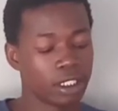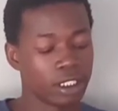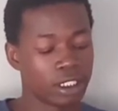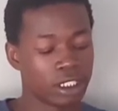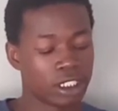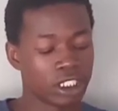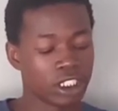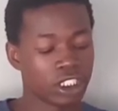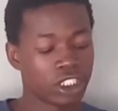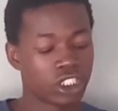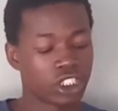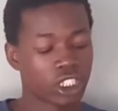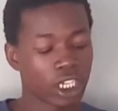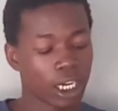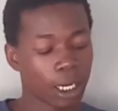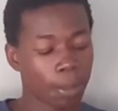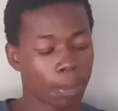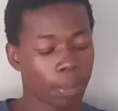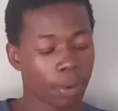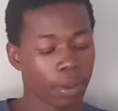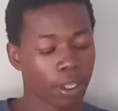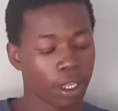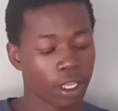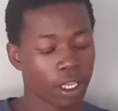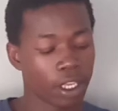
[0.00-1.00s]
D sharp,
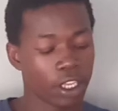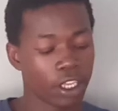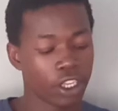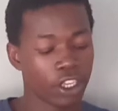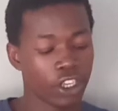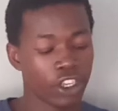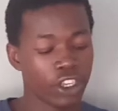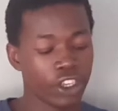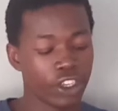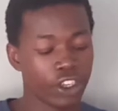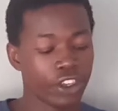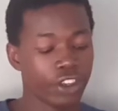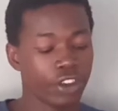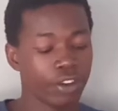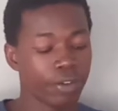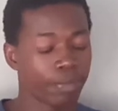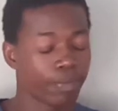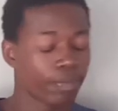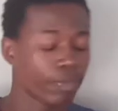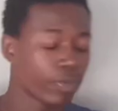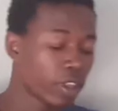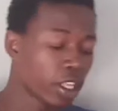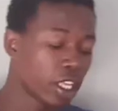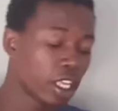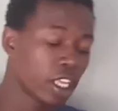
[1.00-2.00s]

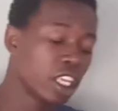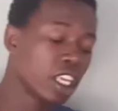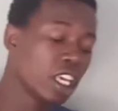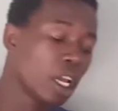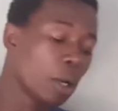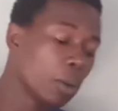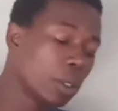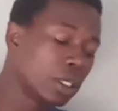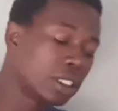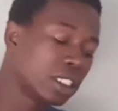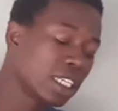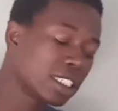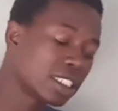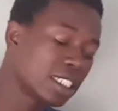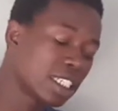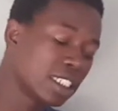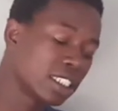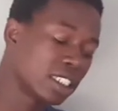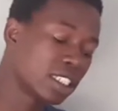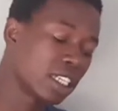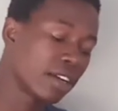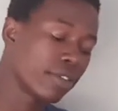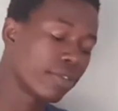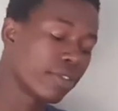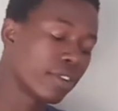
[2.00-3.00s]
E. Here it
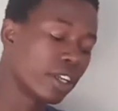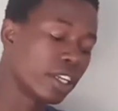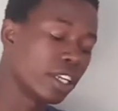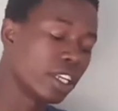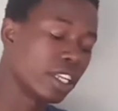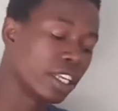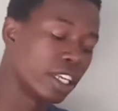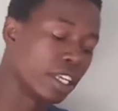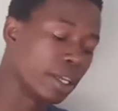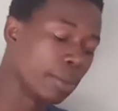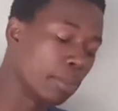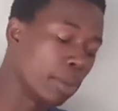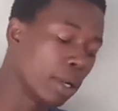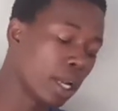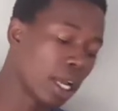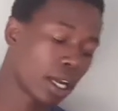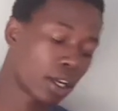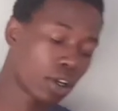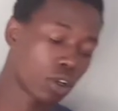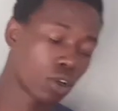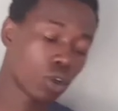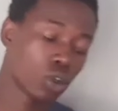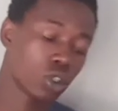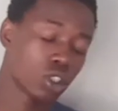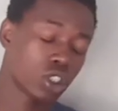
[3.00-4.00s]
doesn't have any
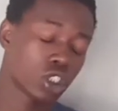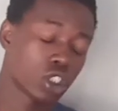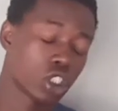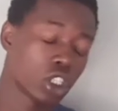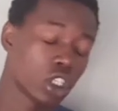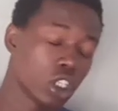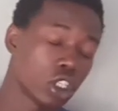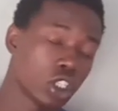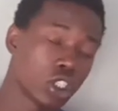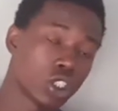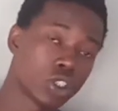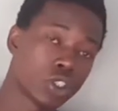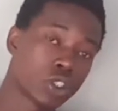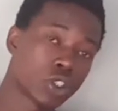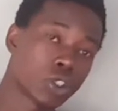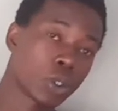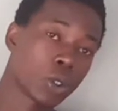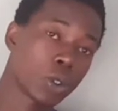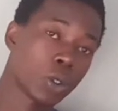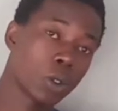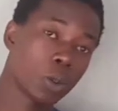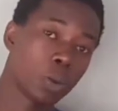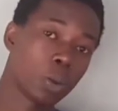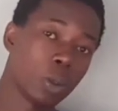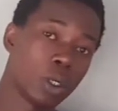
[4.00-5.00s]
black note,
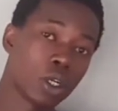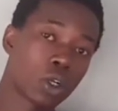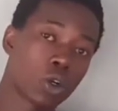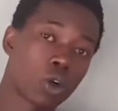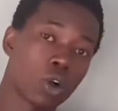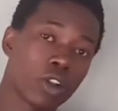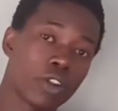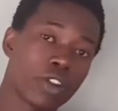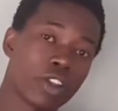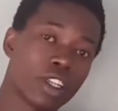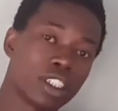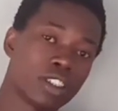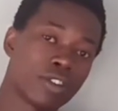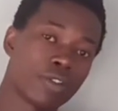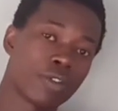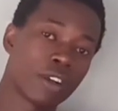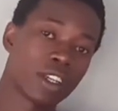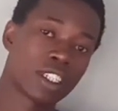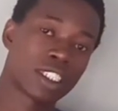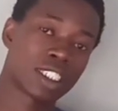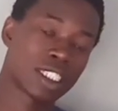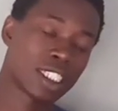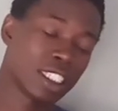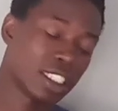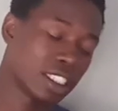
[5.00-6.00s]
so we'll call this
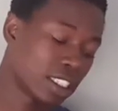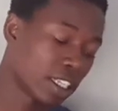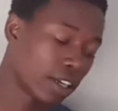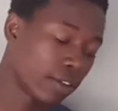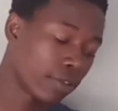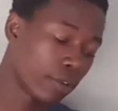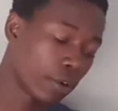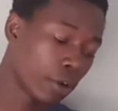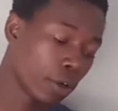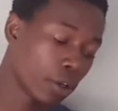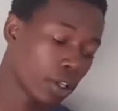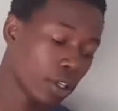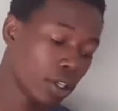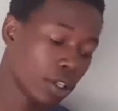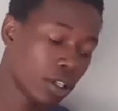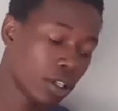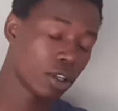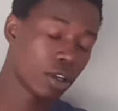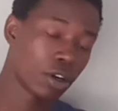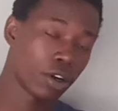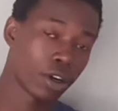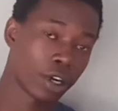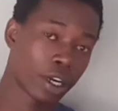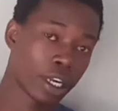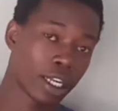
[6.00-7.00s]
fixed interval,
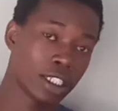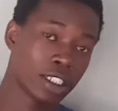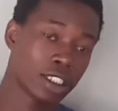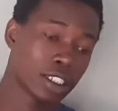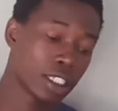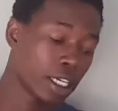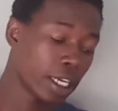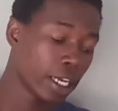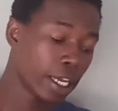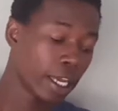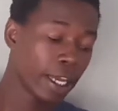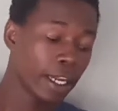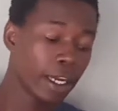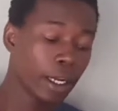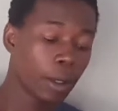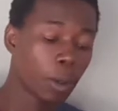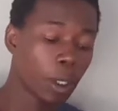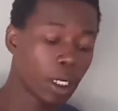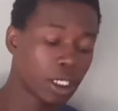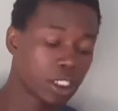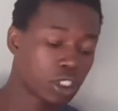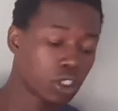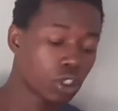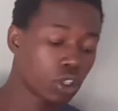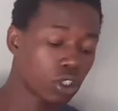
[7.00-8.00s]
alright? Any
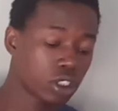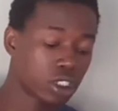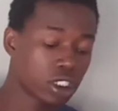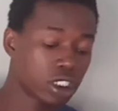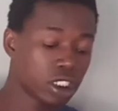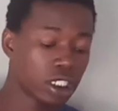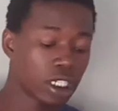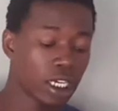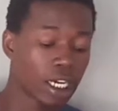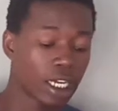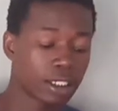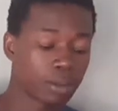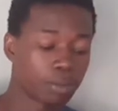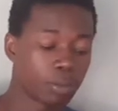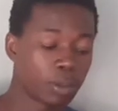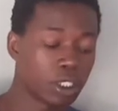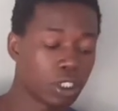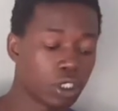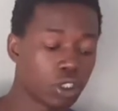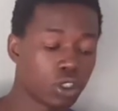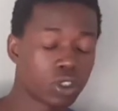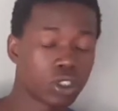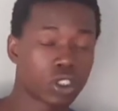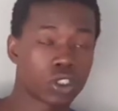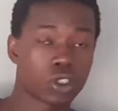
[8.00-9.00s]
white note here has
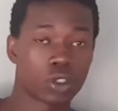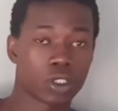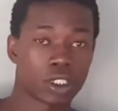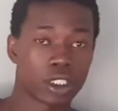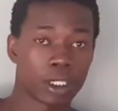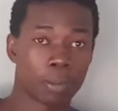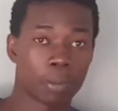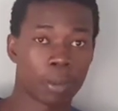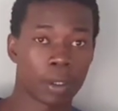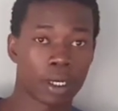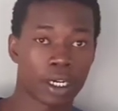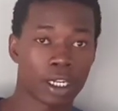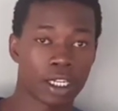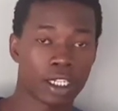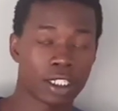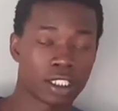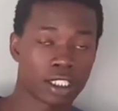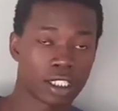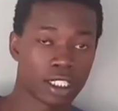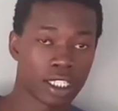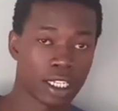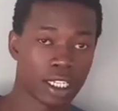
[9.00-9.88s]
been used to separate